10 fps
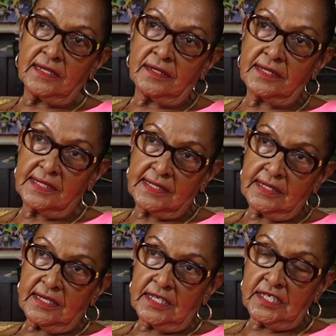Kitts,
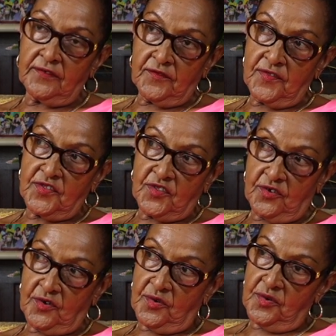even
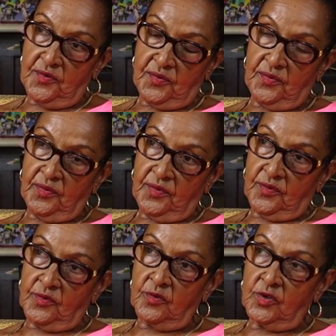though
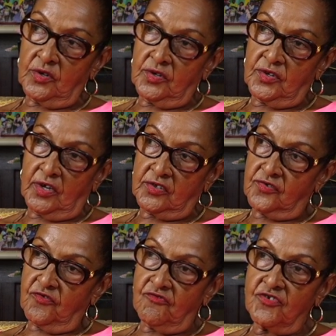we were not
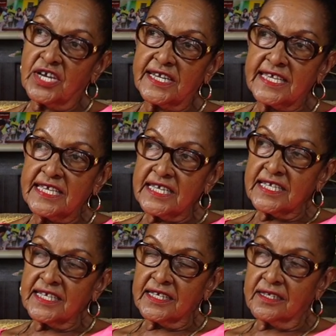really
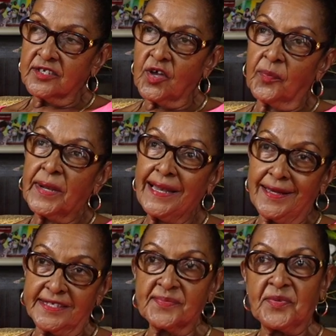
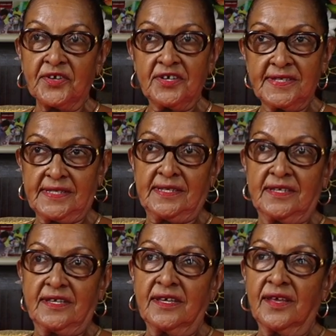top-class players.
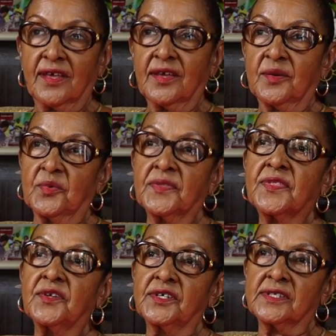We
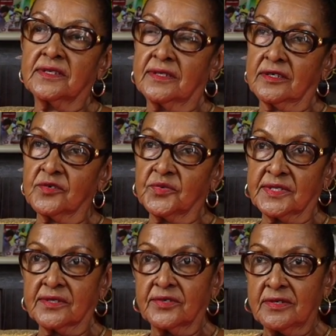thought that it
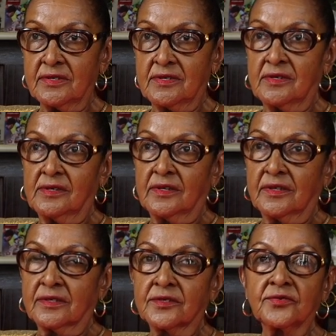was good
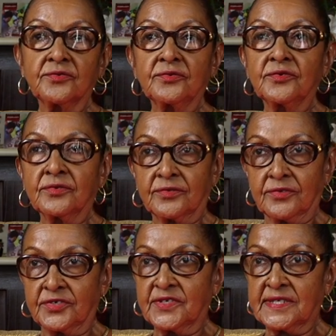to
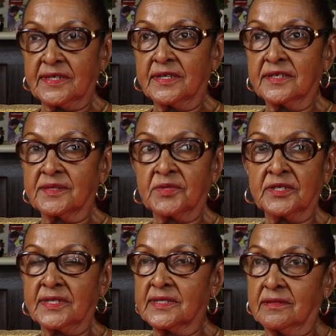go to St. Kitts
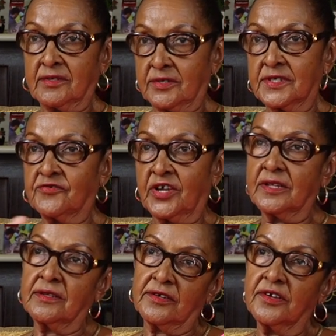because, it's right
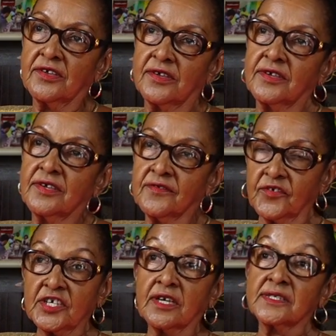there
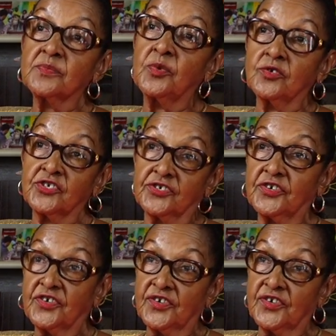for the exposure.